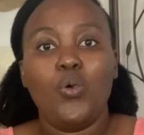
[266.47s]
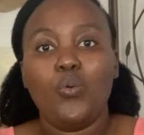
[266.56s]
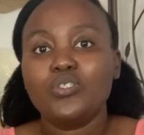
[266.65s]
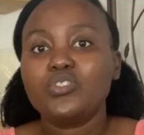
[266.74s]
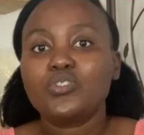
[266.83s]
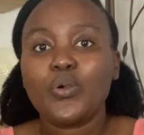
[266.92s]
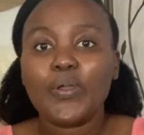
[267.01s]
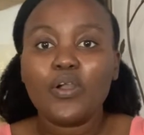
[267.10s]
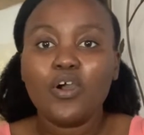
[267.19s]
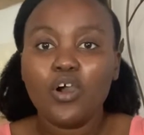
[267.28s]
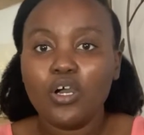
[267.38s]
what's
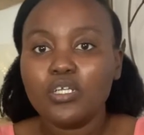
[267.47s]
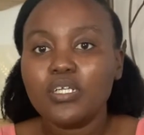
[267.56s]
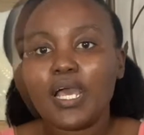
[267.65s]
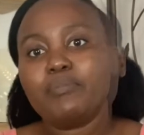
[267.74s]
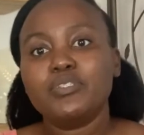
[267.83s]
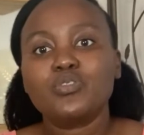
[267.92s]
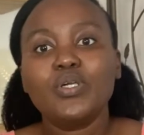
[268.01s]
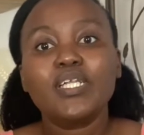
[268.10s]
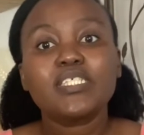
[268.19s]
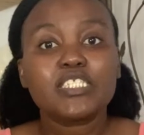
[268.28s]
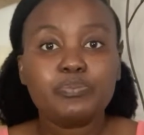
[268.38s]
going on. I was going
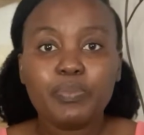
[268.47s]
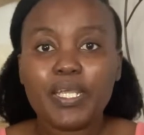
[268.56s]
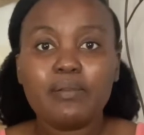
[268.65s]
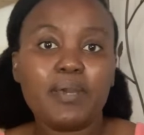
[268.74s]
to explain